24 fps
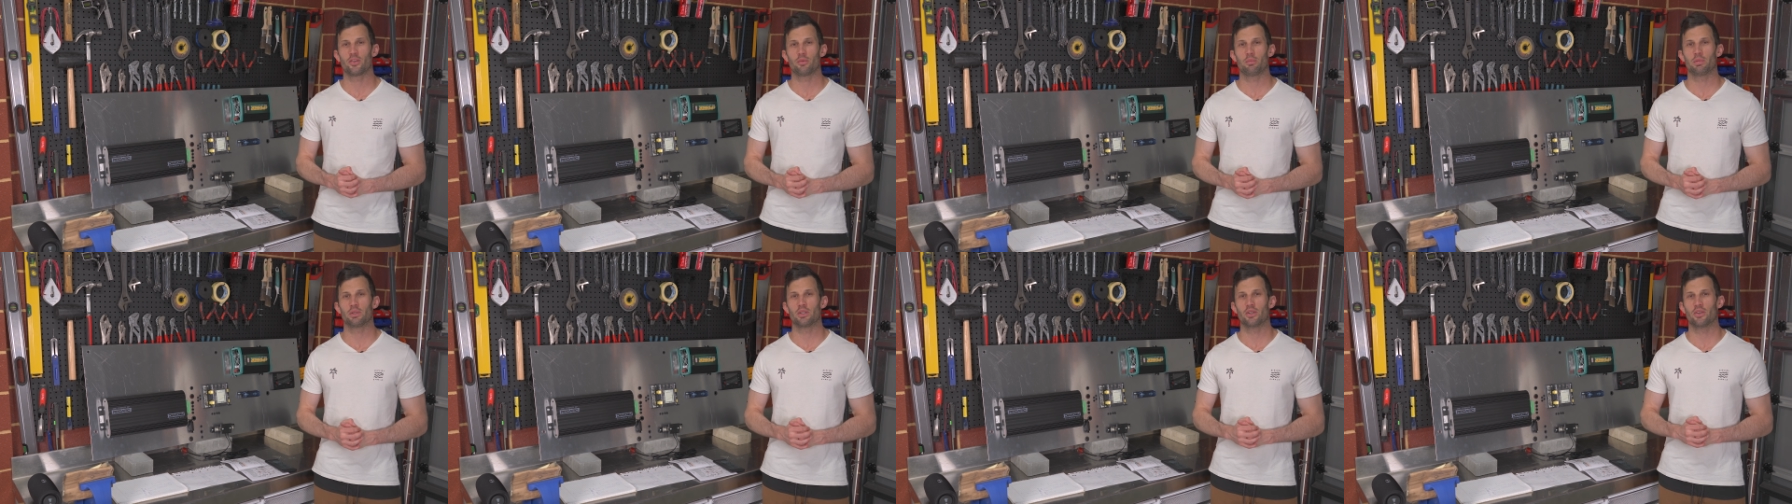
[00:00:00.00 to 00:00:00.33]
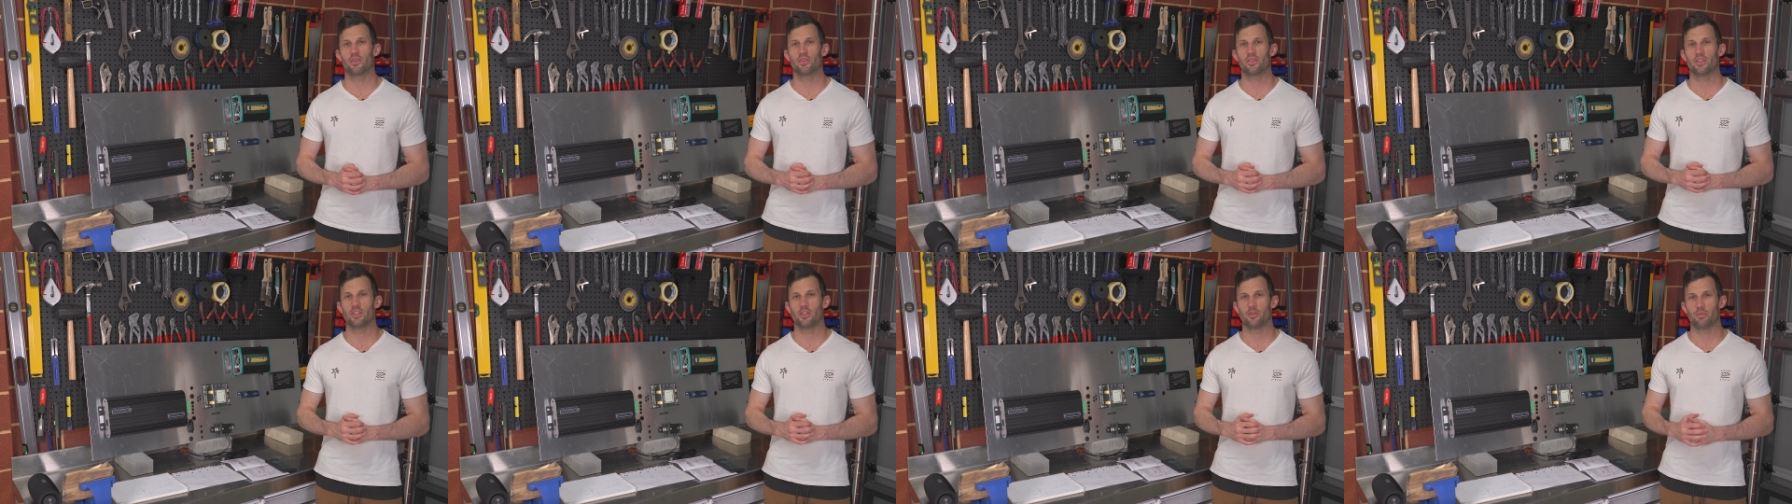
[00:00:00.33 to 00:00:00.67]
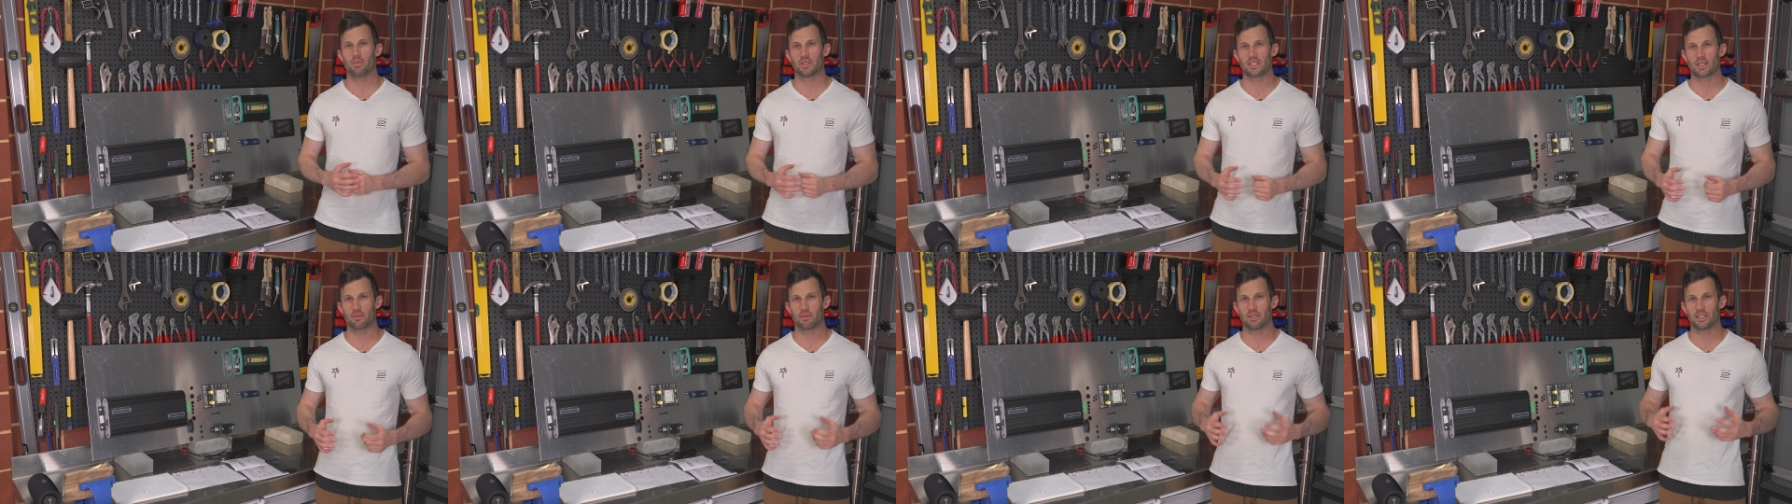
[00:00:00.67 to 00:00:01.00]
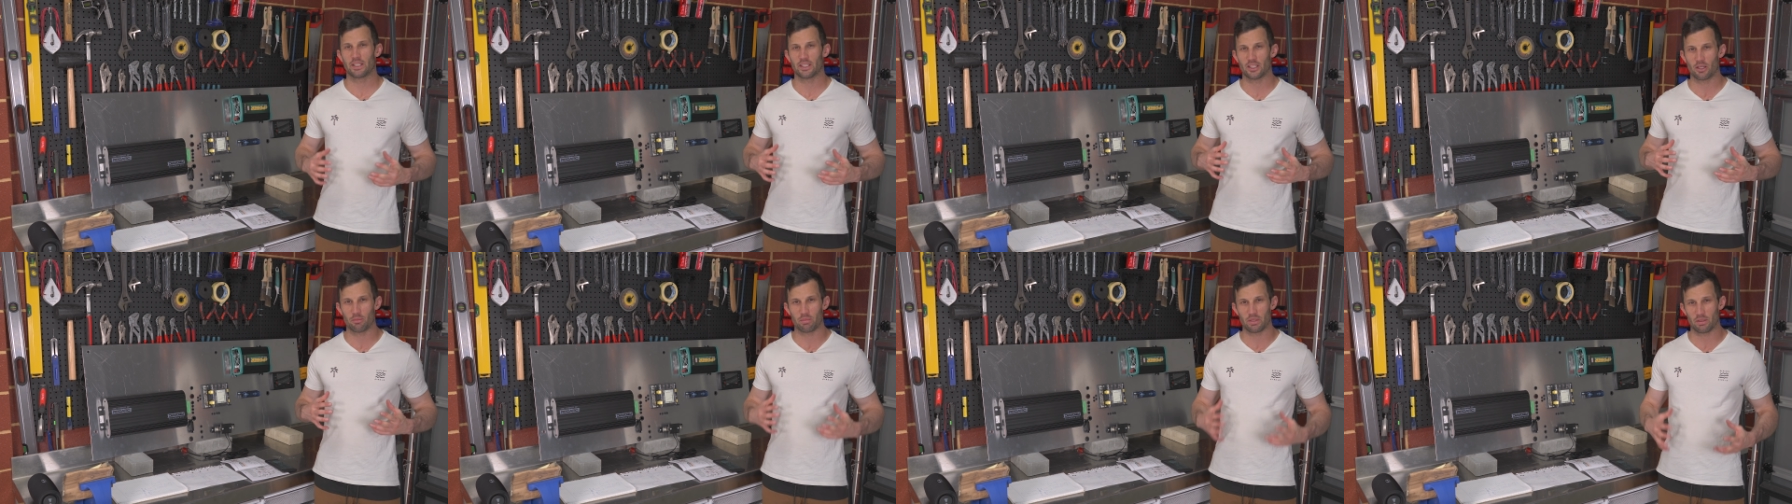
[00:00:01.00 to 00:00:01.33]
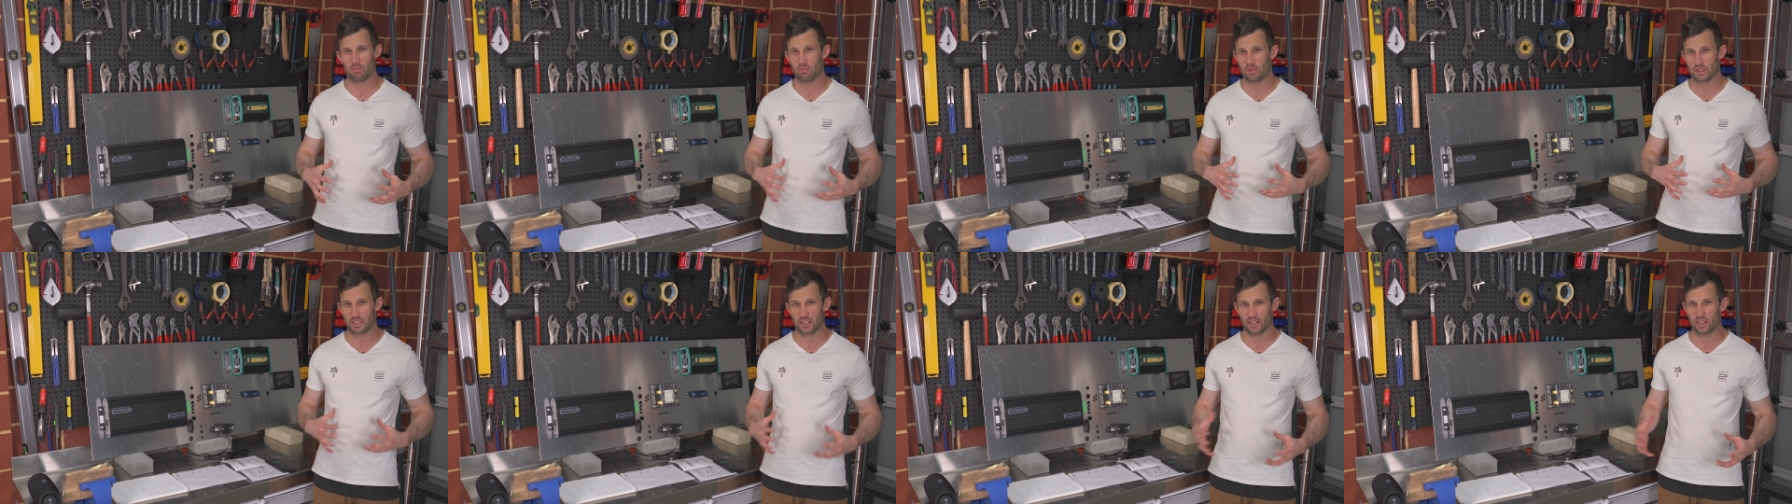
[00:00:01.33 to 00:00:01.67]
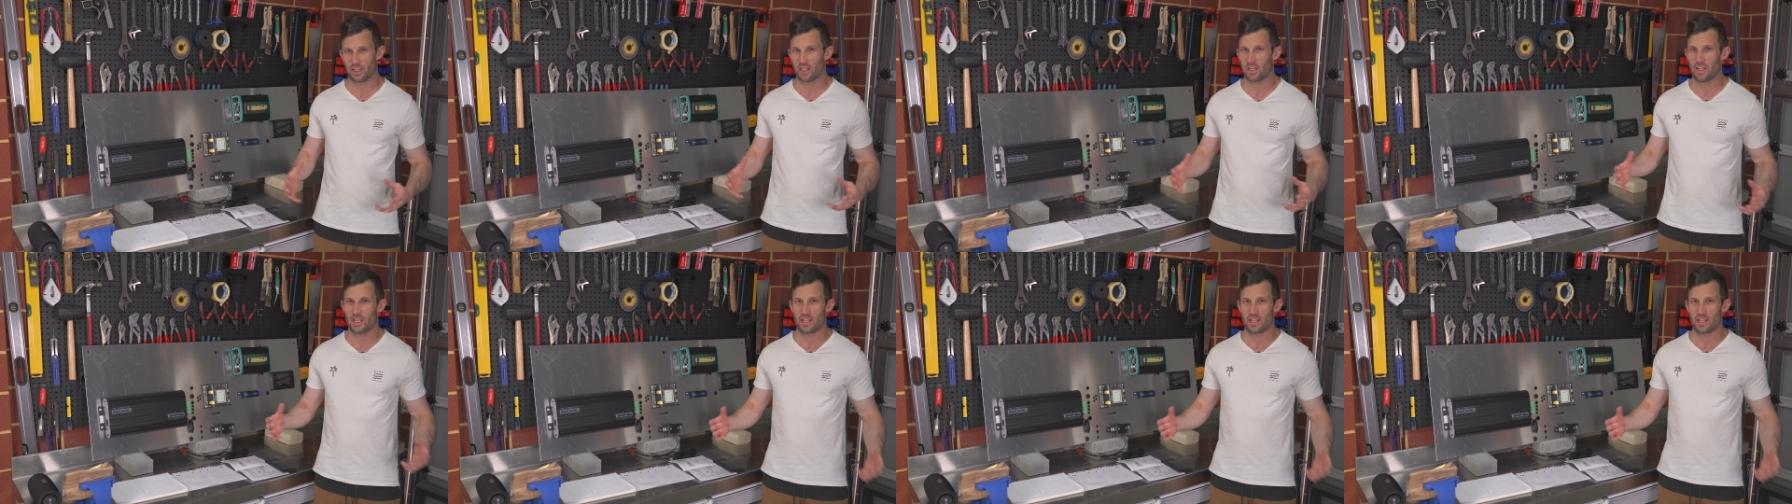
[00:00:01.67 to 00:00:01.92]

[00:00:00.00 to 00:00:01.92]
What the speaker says: because it is becoming a bit bigger